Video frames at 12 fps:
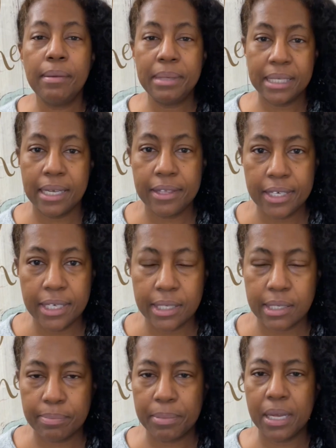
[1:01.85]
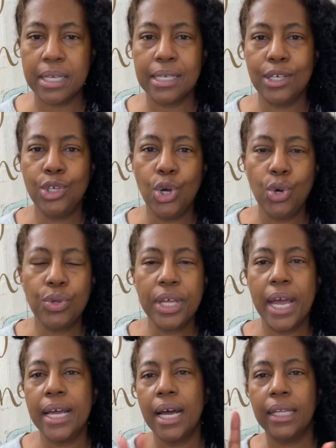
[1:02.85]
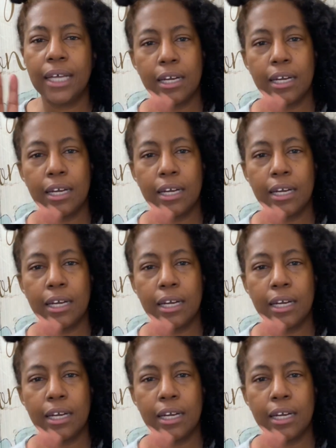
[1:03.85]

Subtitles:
me say this because I know that a lot